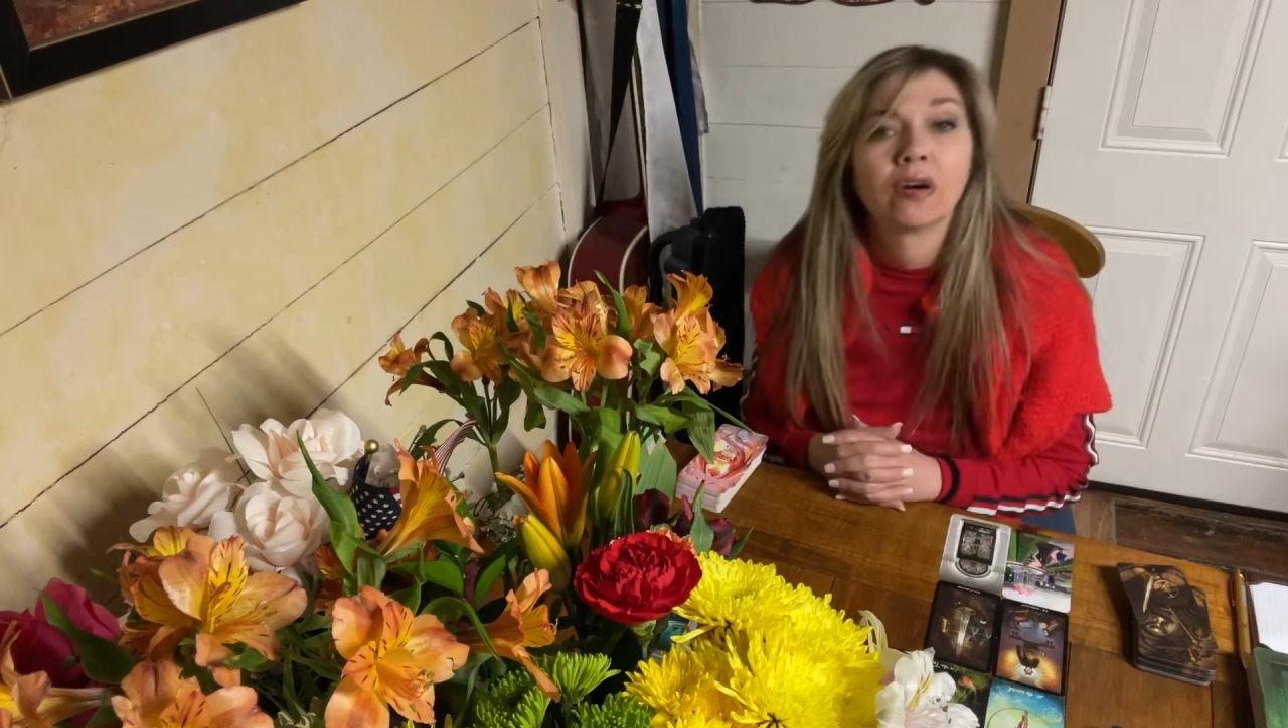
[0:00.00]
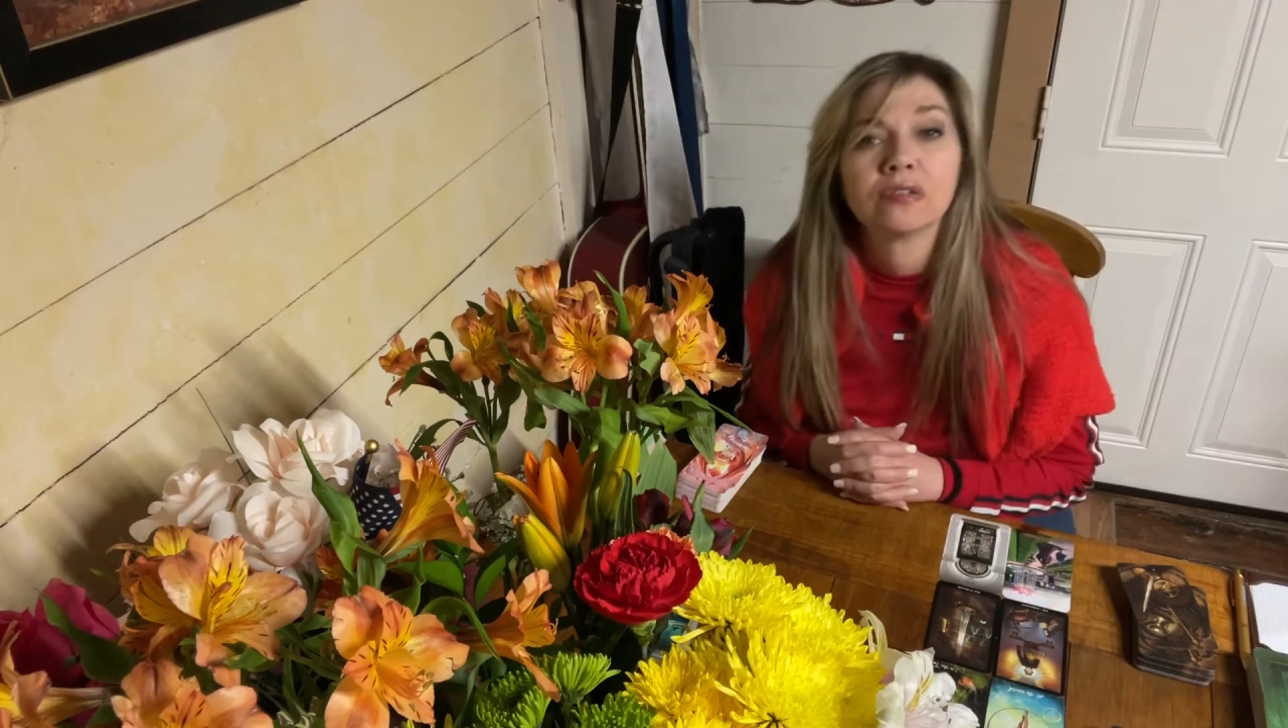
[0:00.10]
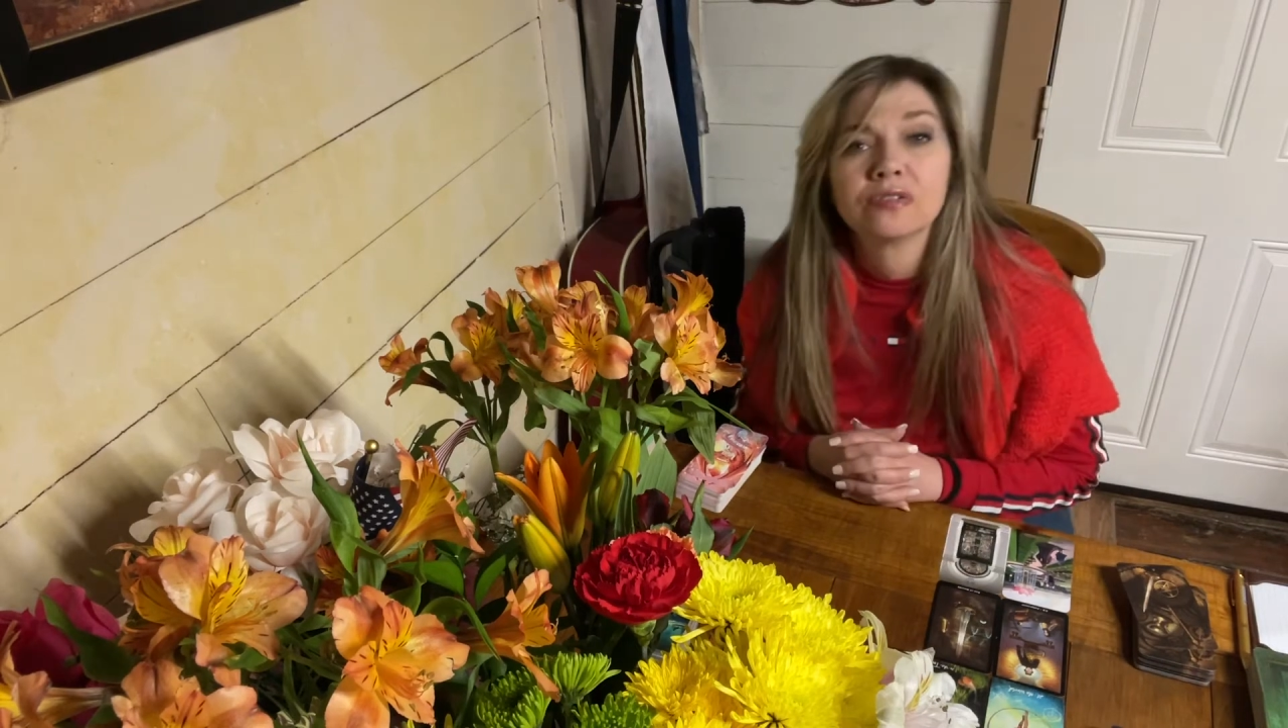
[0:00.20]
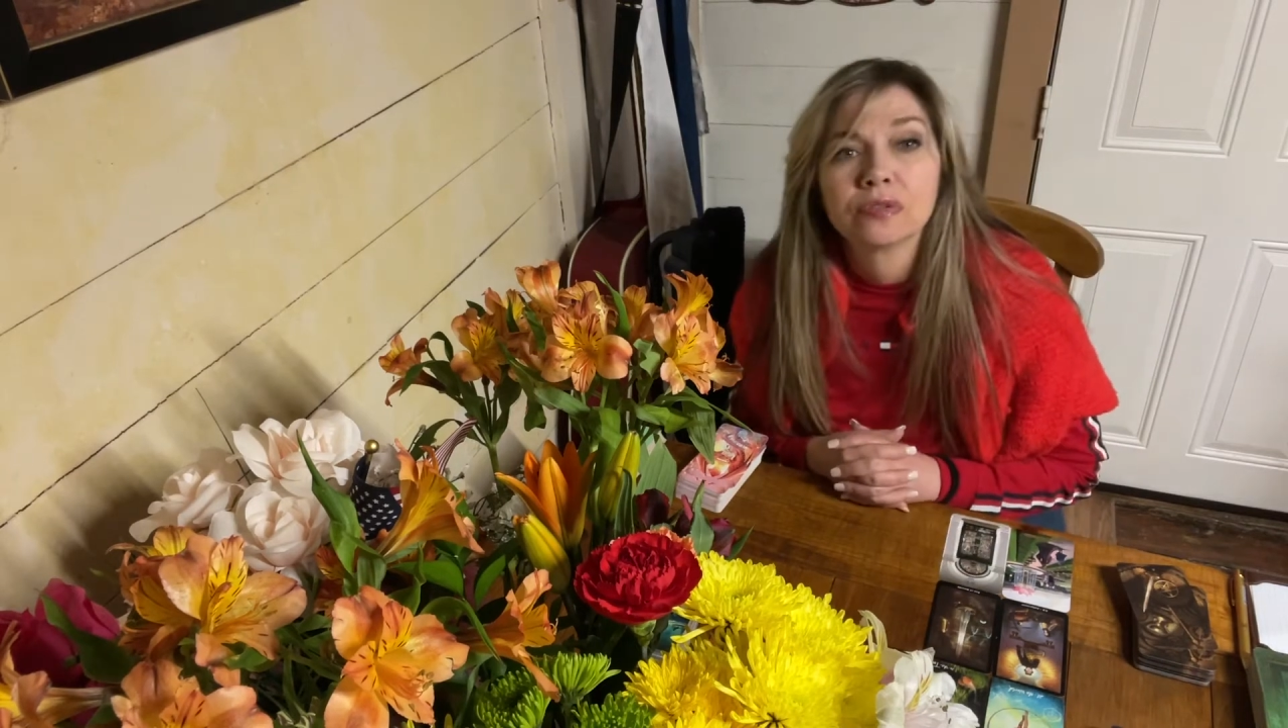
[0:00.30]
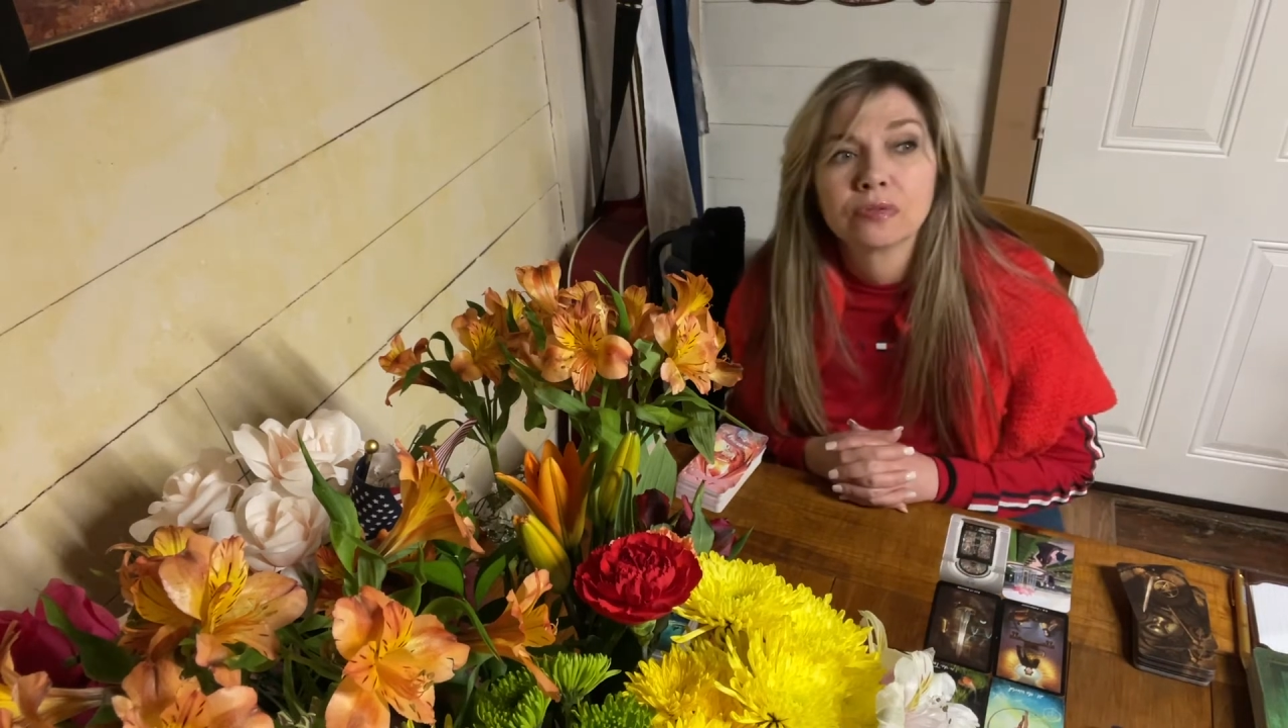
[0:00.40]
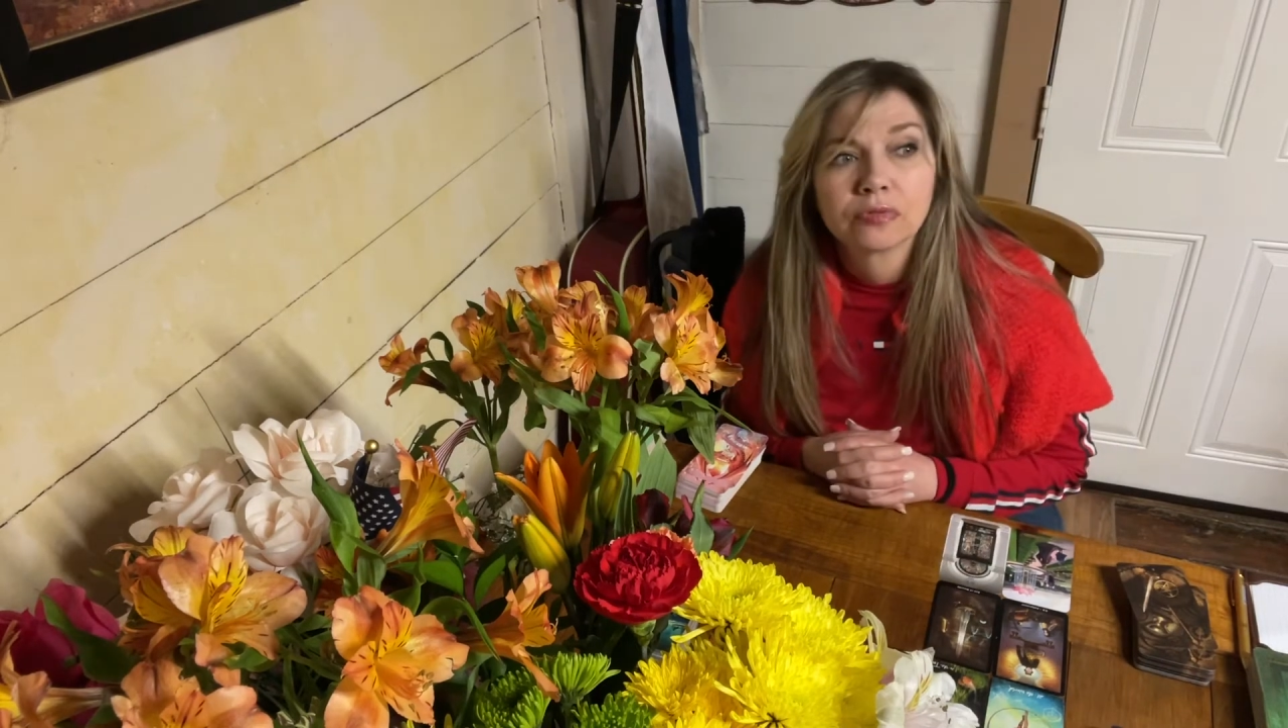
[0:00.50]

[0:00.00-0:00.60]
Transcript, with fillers: on to.